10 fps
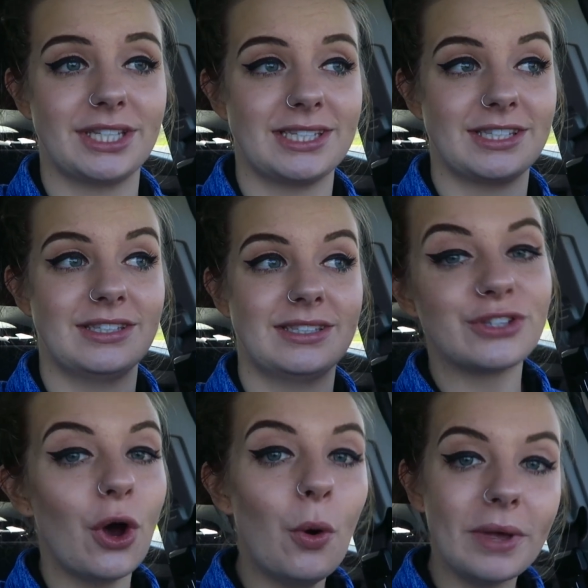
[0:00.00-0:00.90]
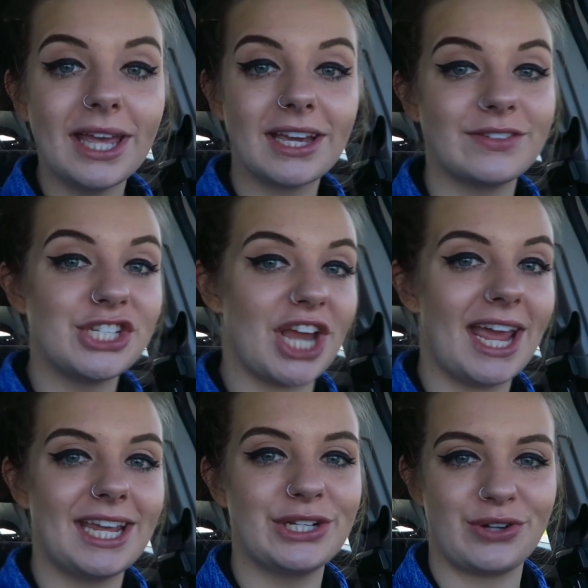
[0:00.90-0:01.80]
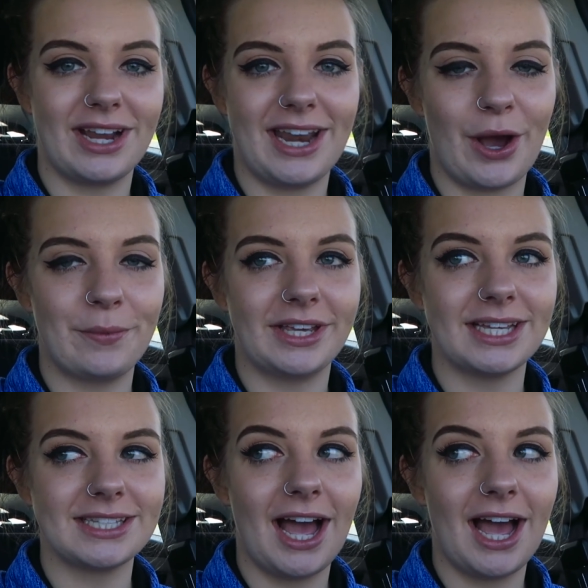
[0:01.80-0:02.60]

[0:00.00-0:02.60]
Like, this is so big of a change right now because